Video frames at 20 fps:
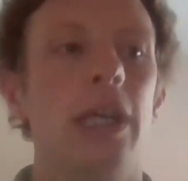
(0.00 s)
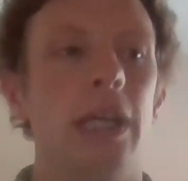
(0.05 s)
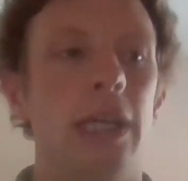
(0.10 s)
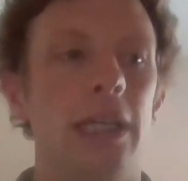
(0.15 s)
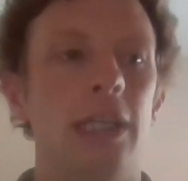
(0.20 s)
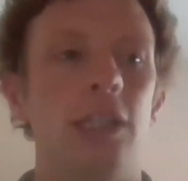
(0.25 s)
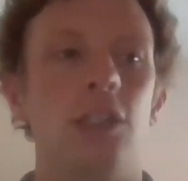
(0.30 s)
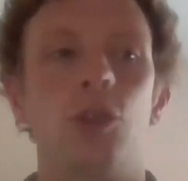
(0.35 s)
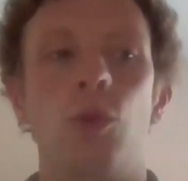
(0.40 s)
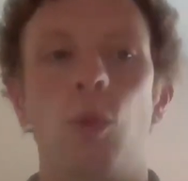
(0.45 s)

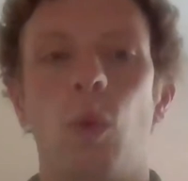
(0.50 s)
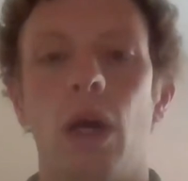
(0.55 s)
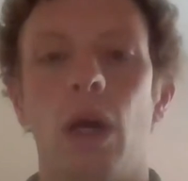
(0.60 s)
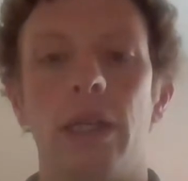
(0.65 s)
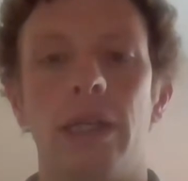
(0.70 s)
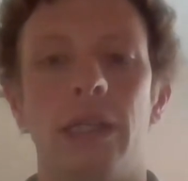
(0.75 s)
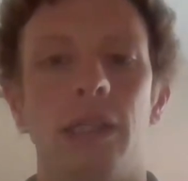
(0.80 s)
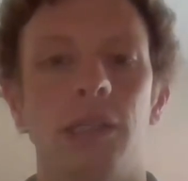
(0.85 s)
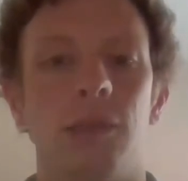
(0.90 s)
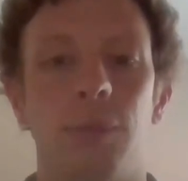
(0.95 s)
Each one
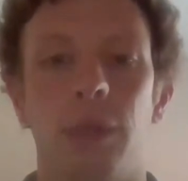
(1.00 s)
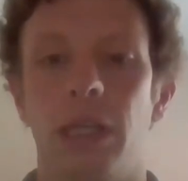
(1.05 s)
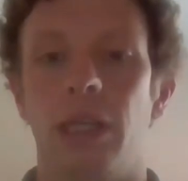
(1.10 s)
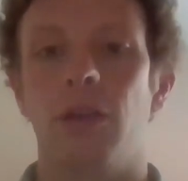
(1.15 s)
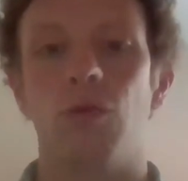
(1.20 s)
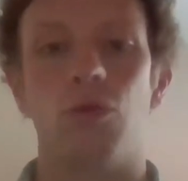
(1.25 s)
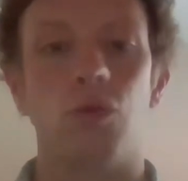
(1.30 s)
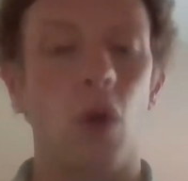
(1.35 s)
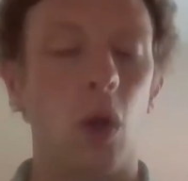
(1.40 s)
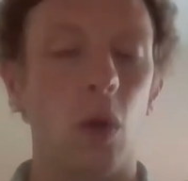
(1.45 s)
is
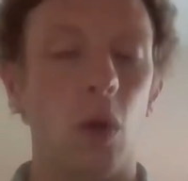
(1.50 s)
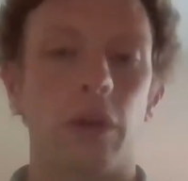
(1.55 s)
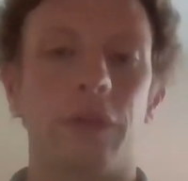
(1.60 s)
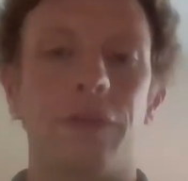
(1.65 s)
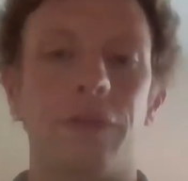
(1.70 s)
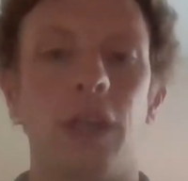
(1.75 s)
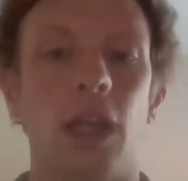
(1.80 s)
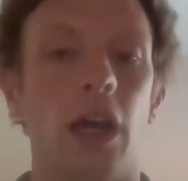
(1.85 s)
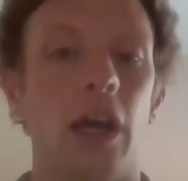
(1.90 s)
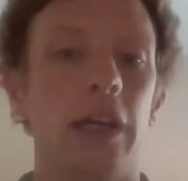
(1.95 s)
being rolled
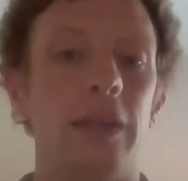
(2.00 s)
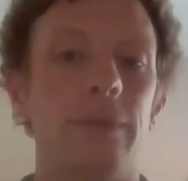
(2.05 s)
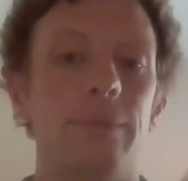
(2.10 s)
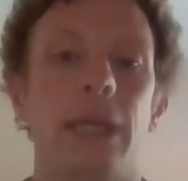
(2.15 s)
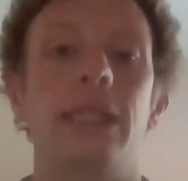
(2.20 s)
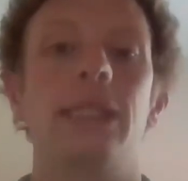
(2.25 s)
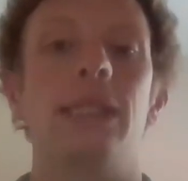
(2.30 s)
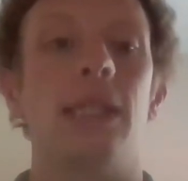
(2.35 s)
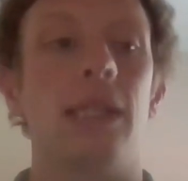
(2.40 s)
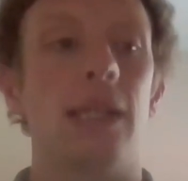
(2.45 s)
off the line
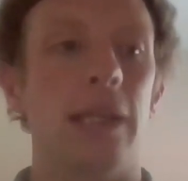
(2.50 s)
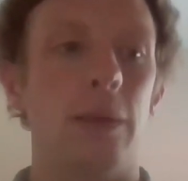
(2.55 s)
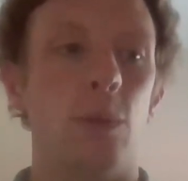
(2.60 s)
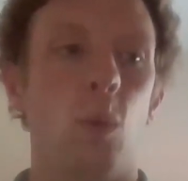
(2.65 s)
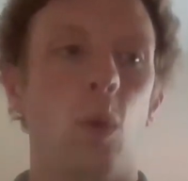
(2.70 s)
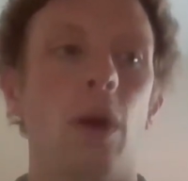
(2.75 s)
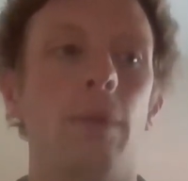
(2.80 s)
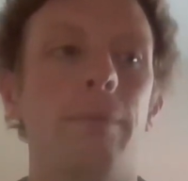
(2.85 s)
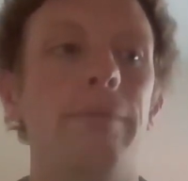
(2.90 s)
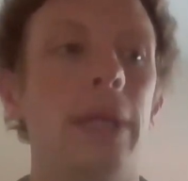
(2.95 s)
basically
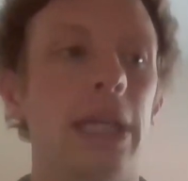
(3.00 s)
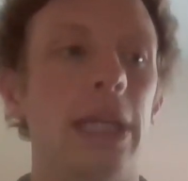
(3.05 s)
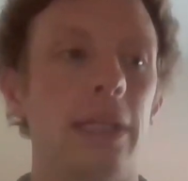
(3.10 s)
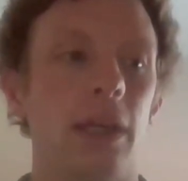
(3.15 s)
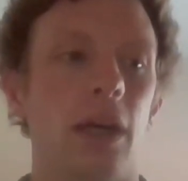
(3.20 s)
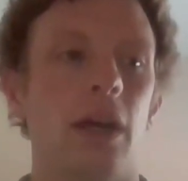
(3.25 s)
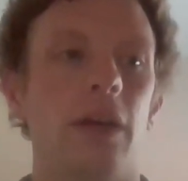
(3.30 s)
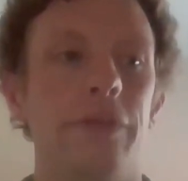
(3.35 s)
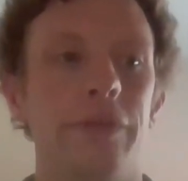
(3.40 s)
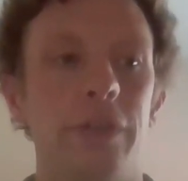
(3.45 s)
1 minute
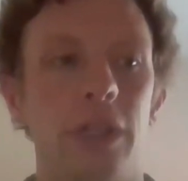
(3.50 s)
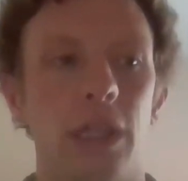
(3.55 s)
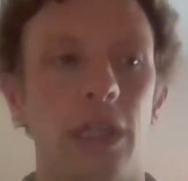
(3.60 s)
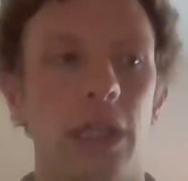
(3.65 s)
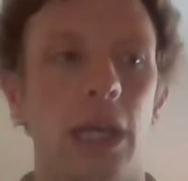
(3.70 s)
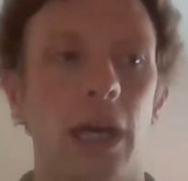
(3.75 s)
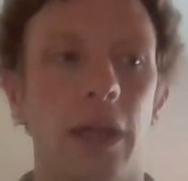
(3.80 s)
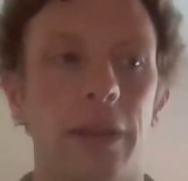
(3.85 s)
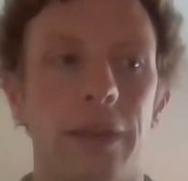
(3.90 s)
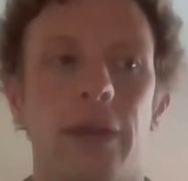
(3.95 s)
after
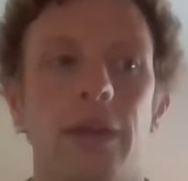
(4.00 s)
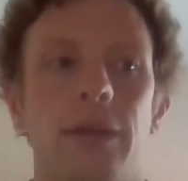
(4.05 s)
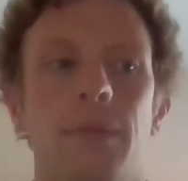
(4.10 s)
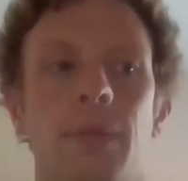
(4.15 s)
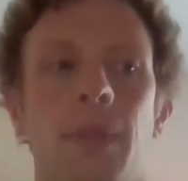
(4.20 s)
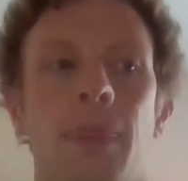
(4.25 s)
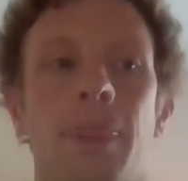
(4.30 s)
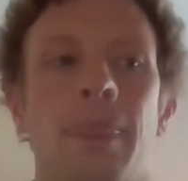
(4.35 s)
the other.